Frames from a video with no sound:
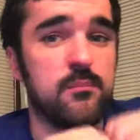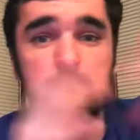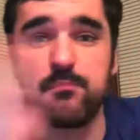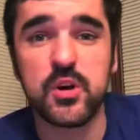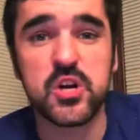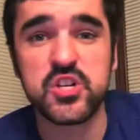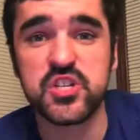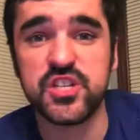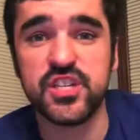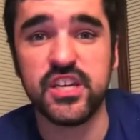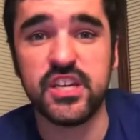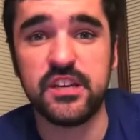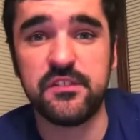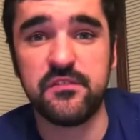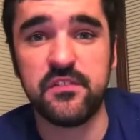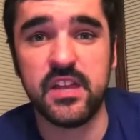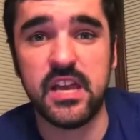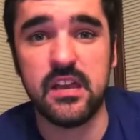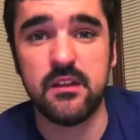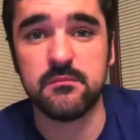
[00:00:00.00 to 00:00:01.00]
and bursting into
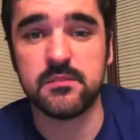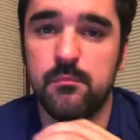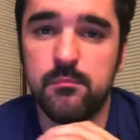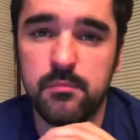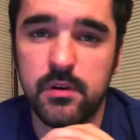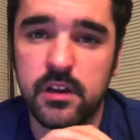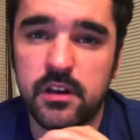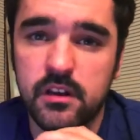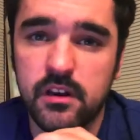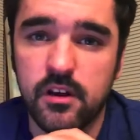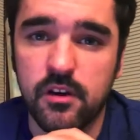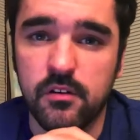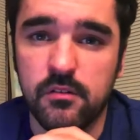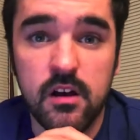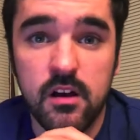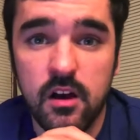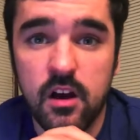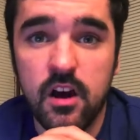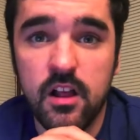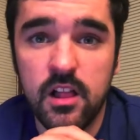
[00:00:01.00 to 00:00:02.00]
flames, but no.
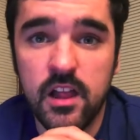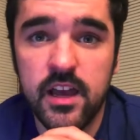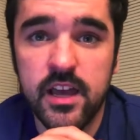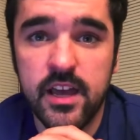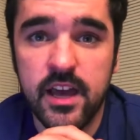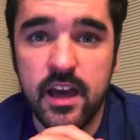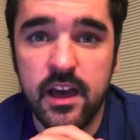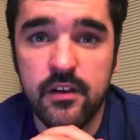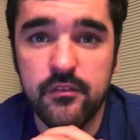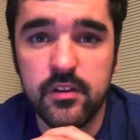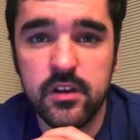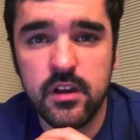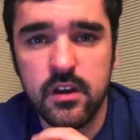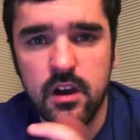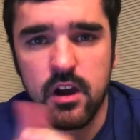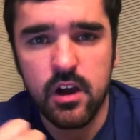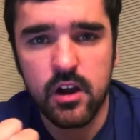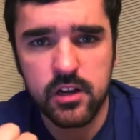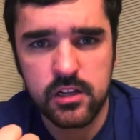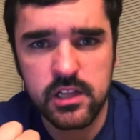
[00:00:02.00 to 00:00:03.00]
All I have
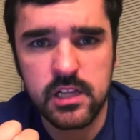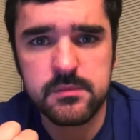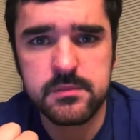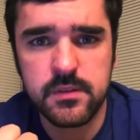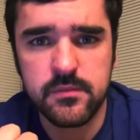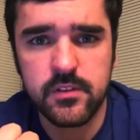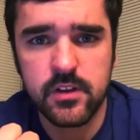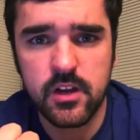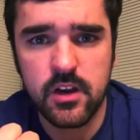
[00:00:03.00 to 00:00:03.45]
are clips of the